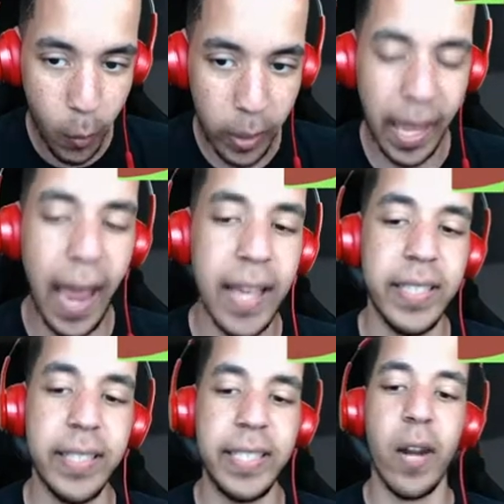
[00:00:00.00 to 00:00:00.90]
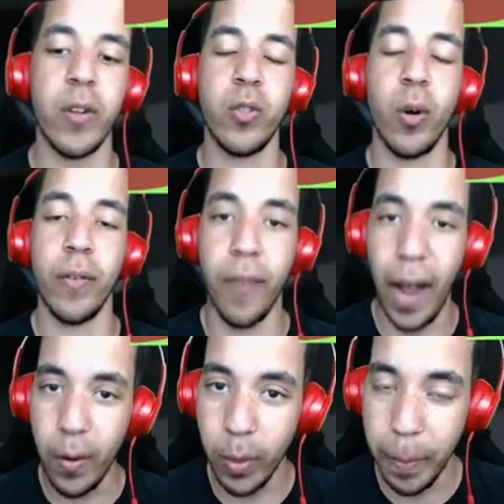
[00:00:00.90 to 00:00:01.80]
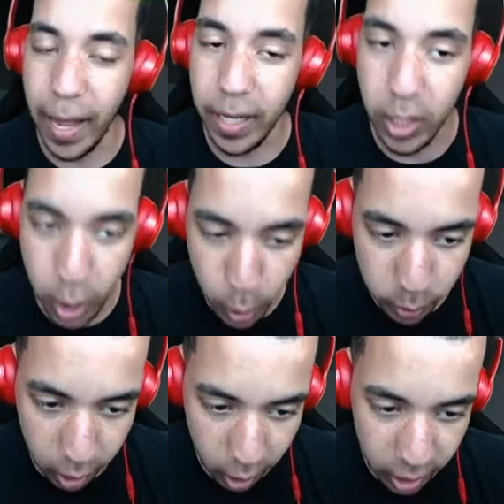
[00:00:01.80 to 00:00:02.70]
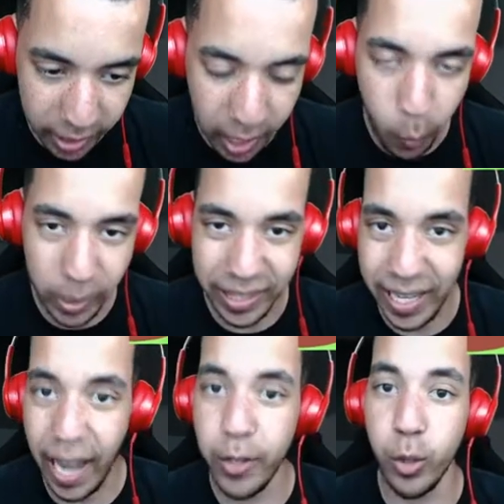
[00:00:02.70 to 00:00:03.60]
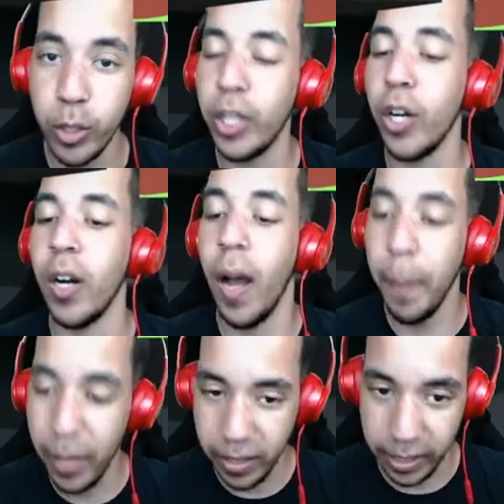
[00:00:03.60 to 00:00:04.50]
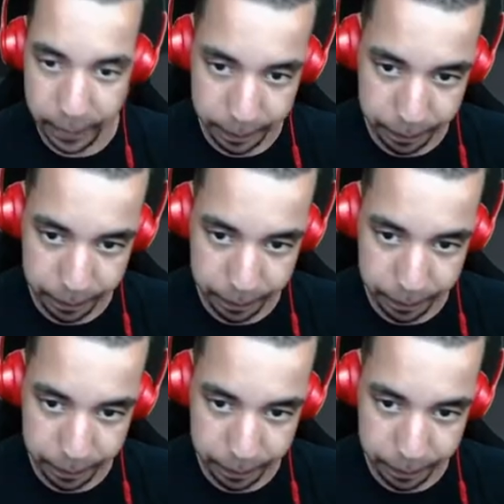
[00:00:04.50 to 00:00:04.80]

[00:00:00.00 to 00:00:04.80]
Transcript: with Acid, Sacred Sword, Vine Whip, and U-Turn with the Natural Cure ability.